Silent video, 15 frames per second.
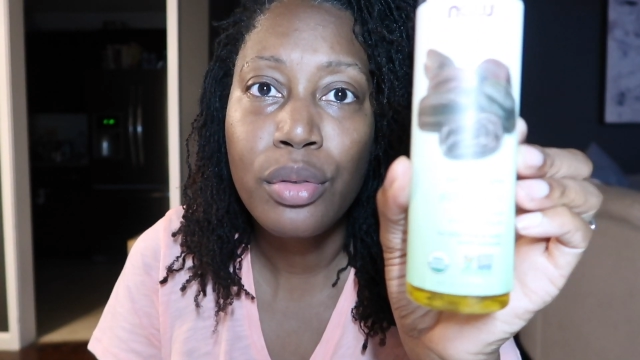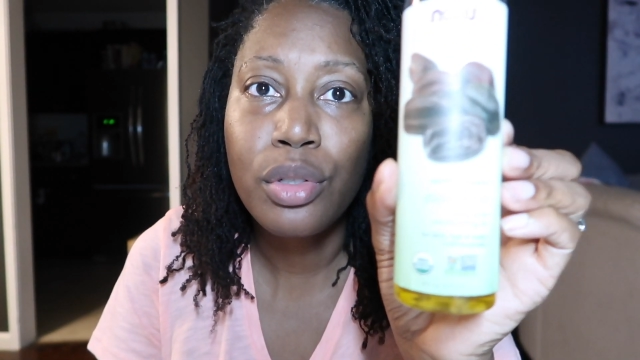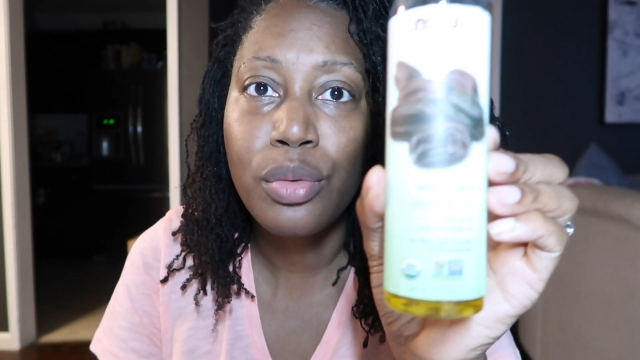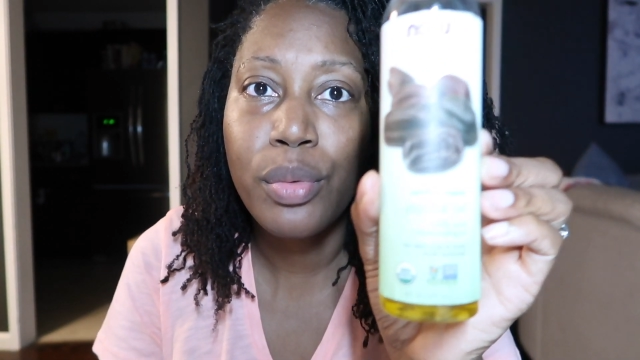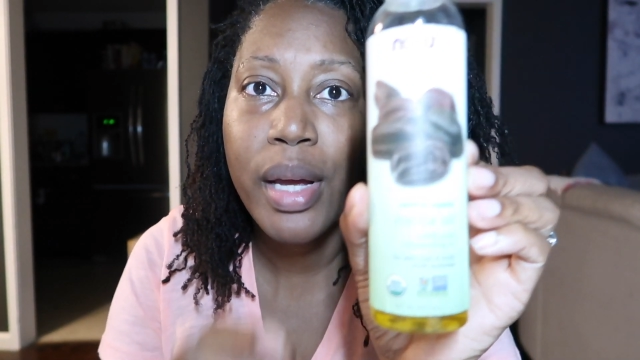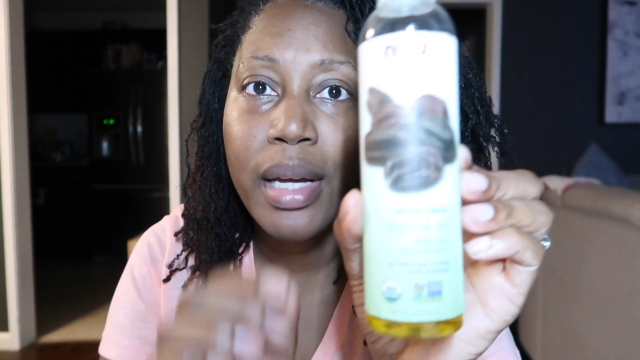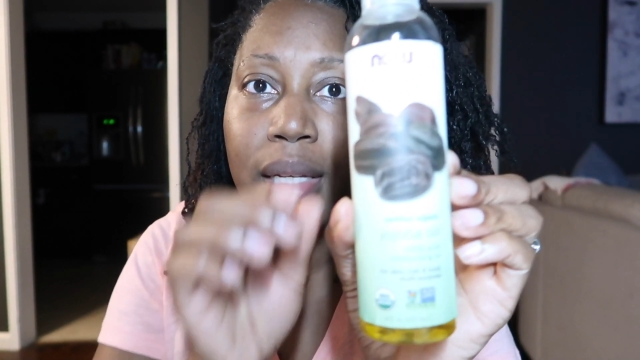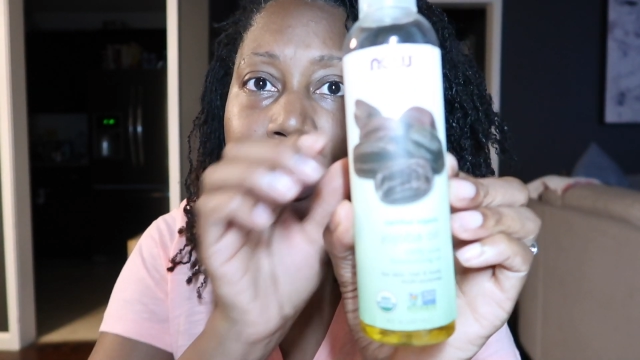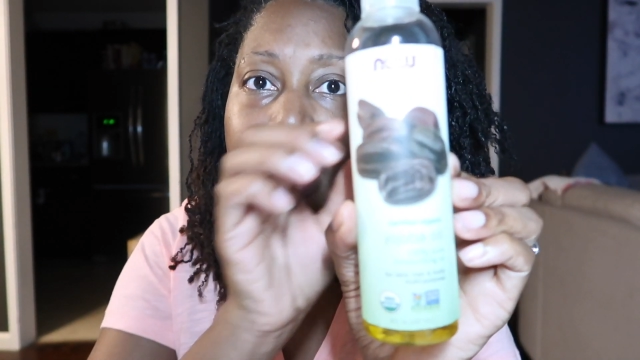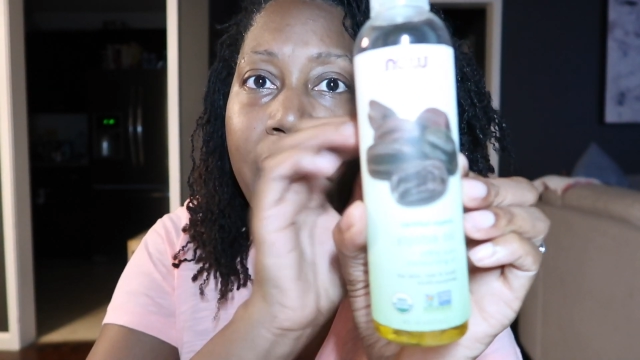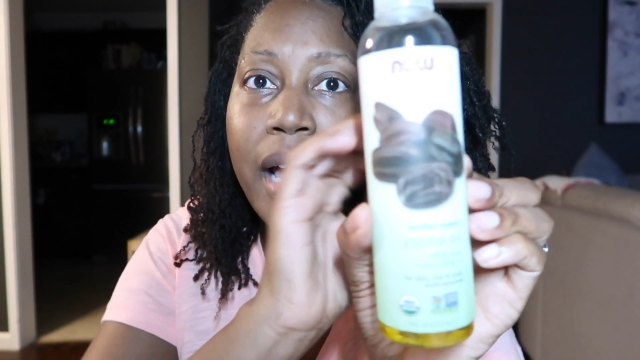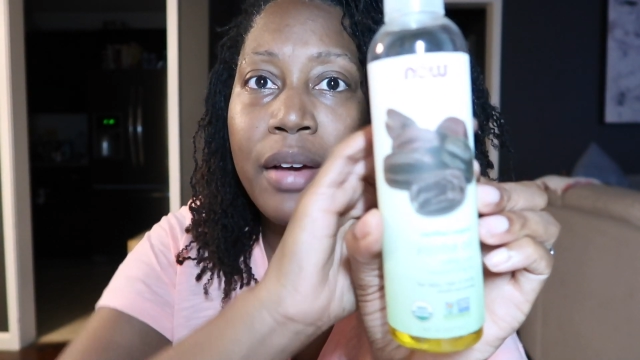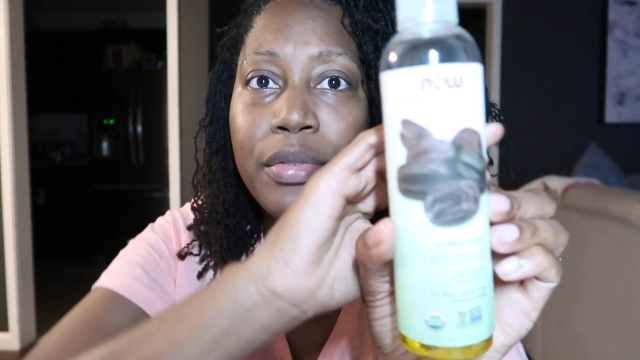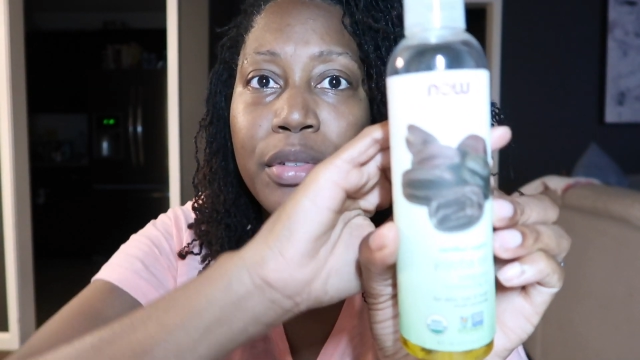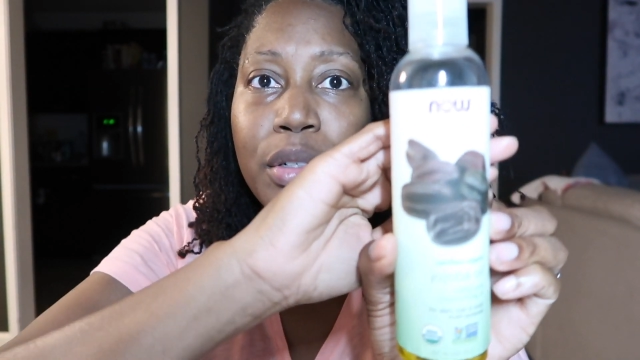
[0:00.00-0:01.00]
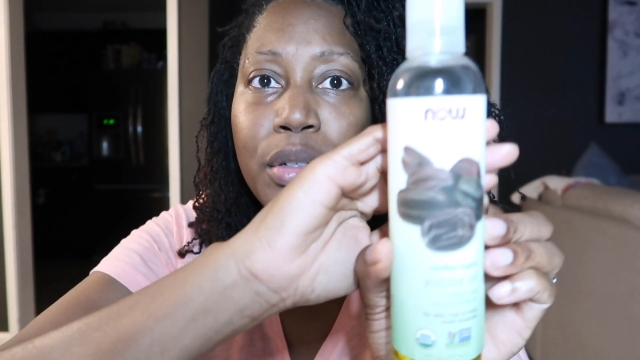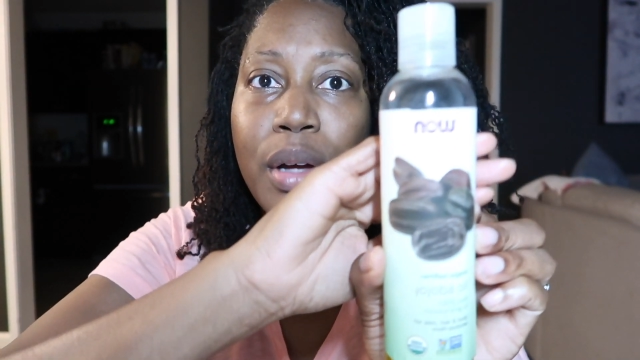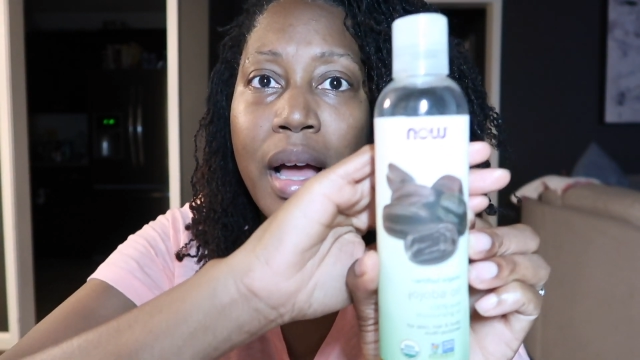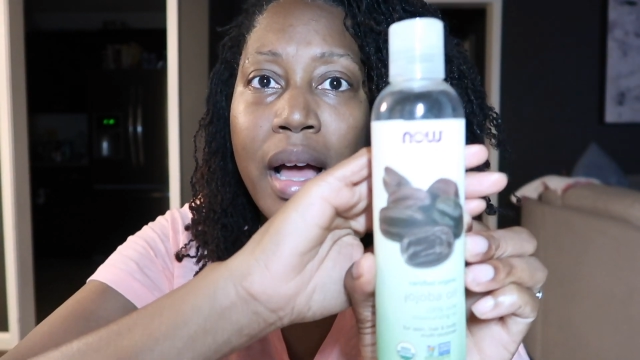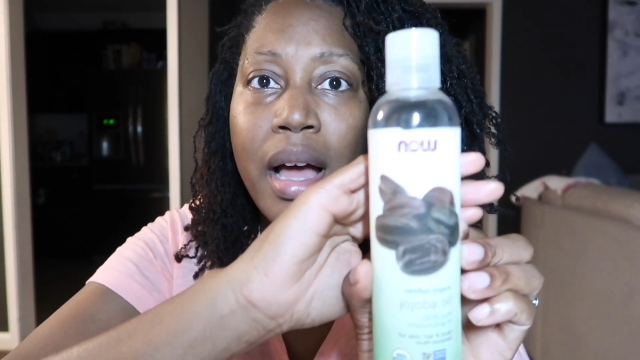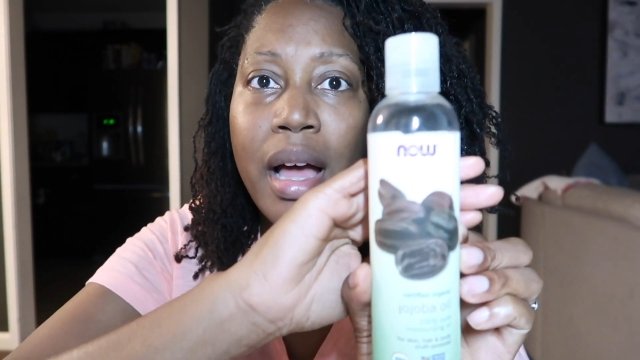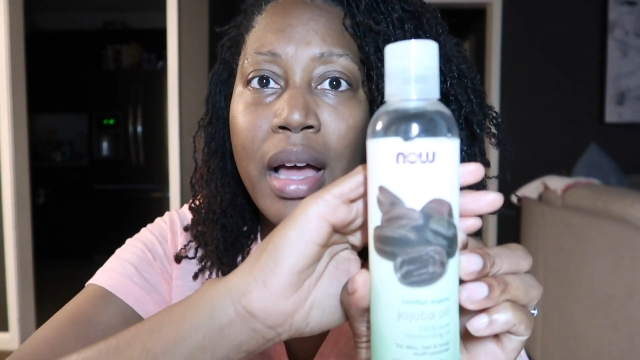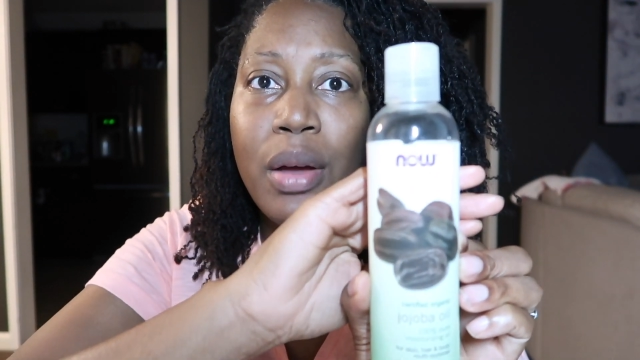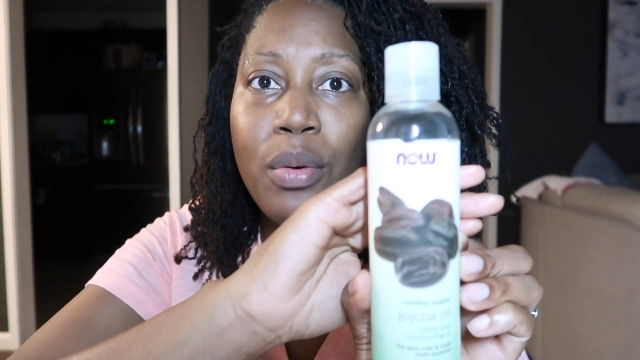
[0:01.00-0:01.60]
directly after I